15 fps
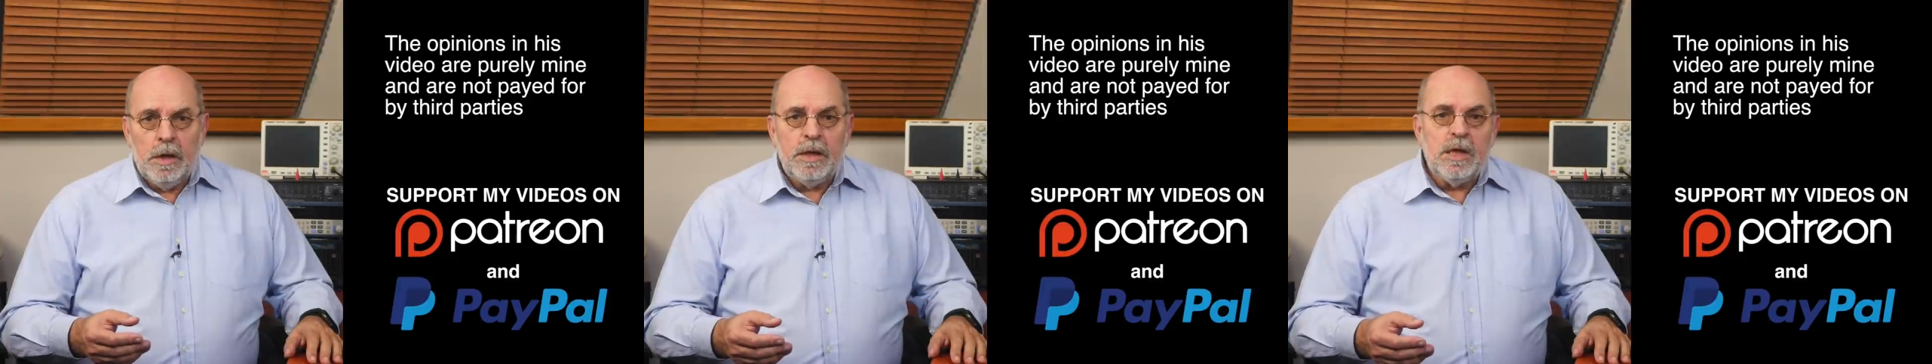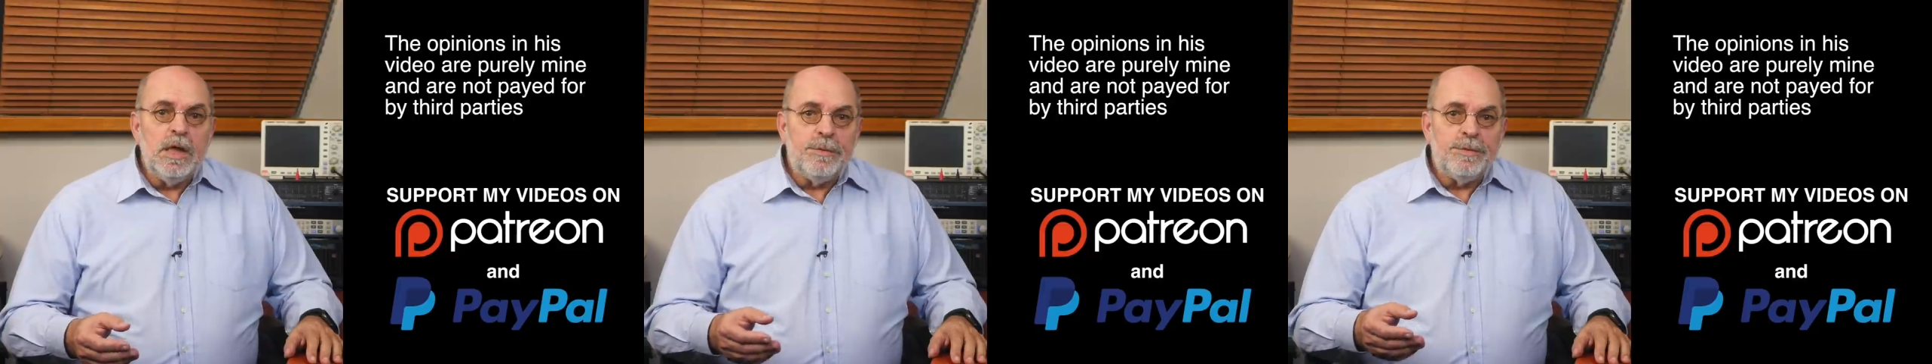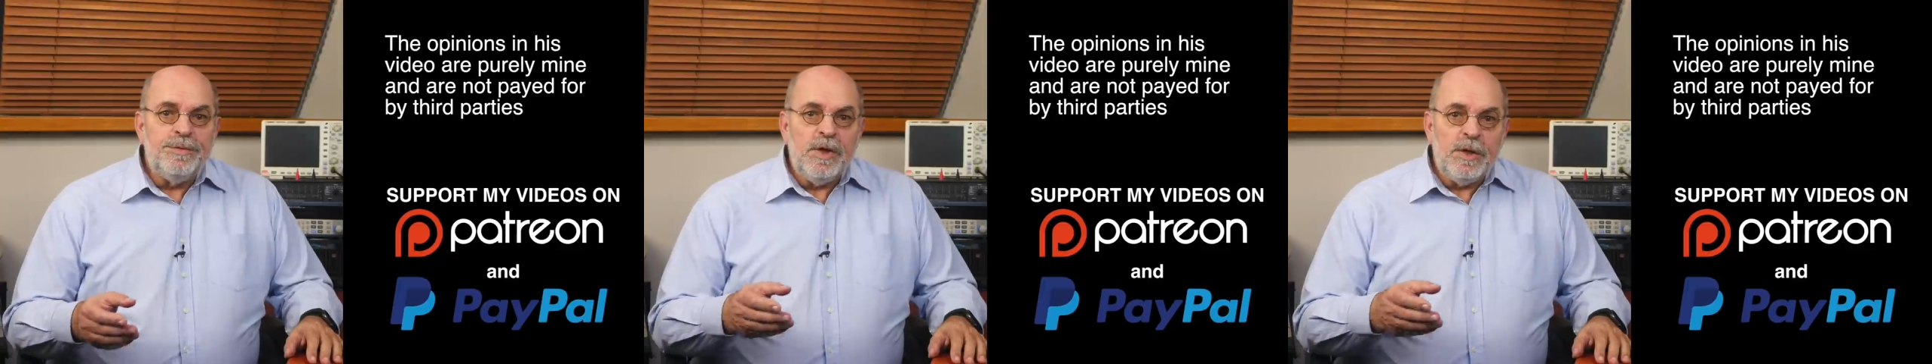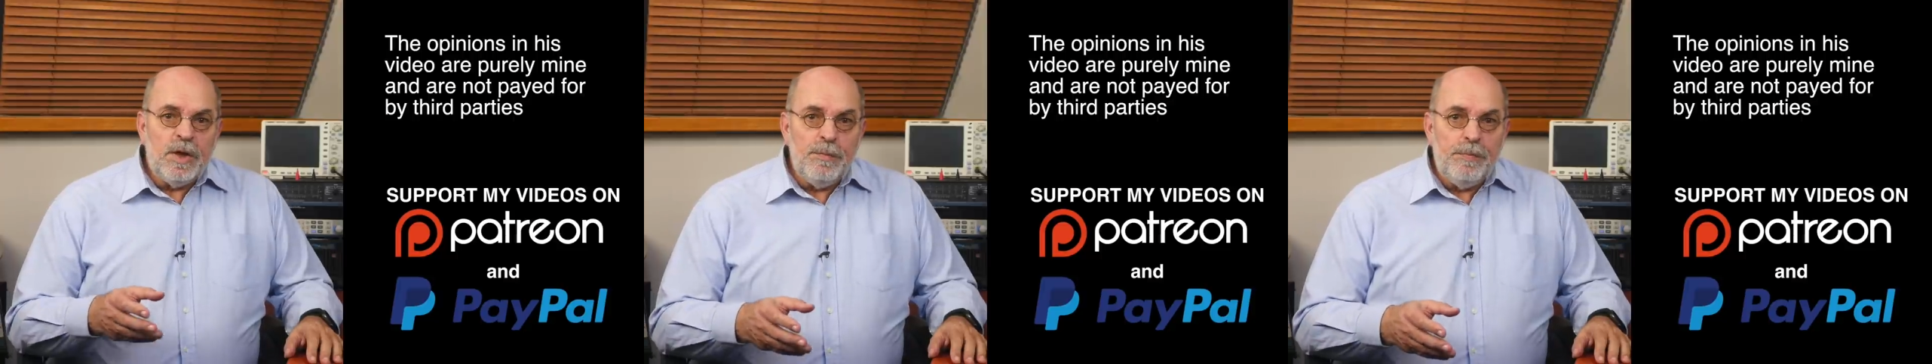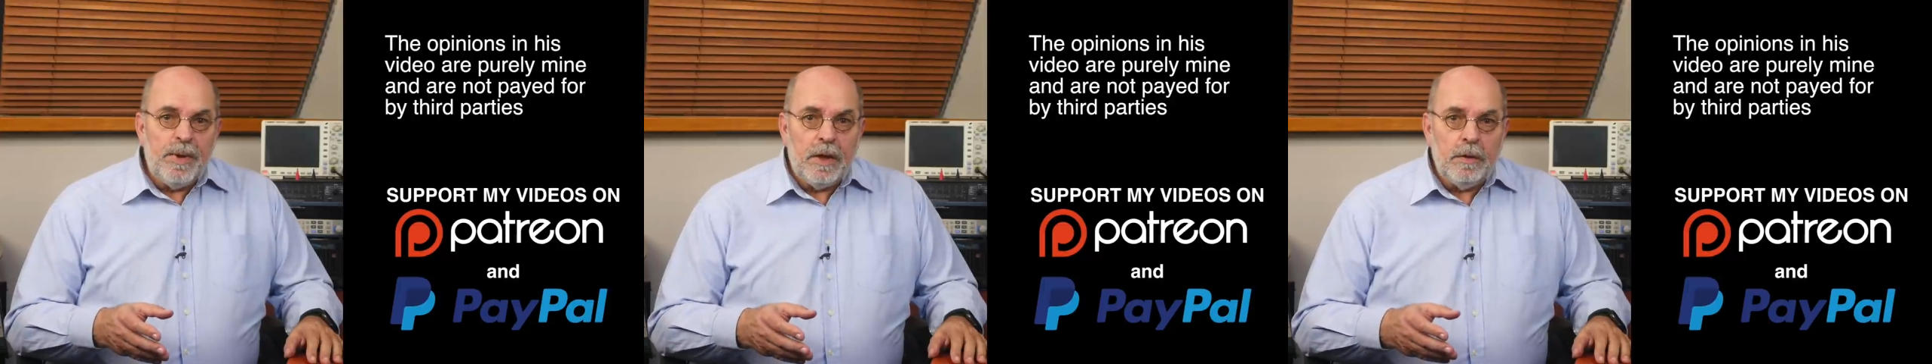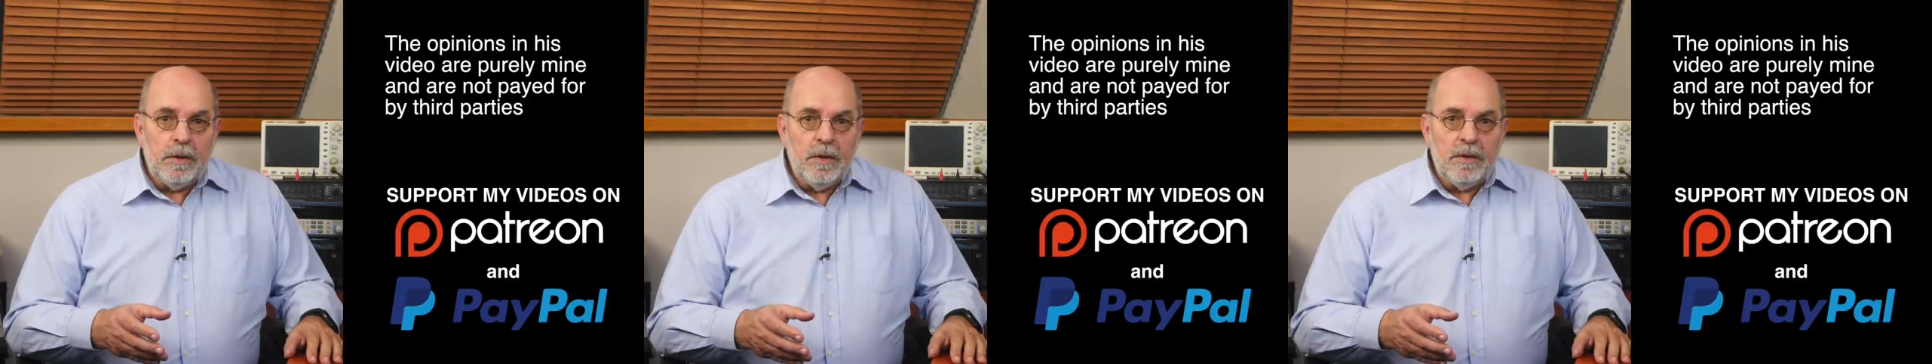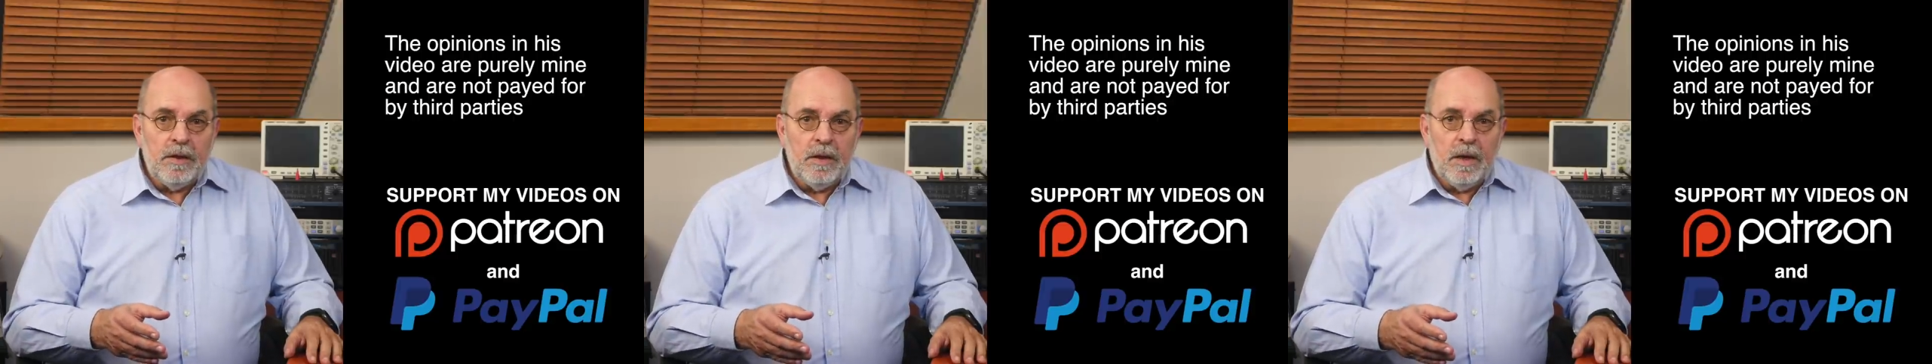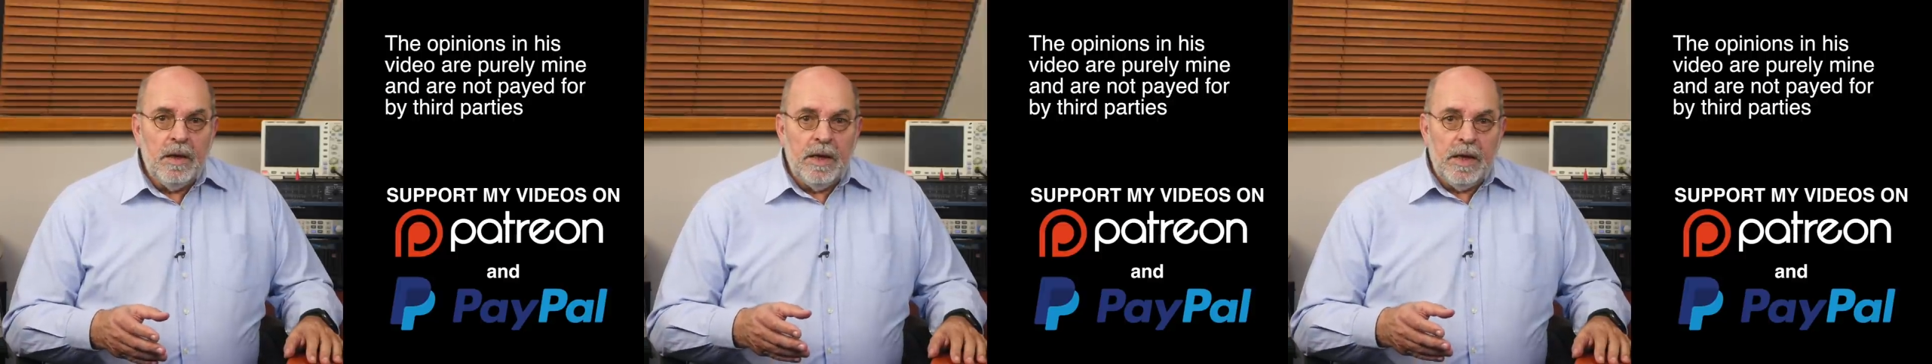It keeps me independent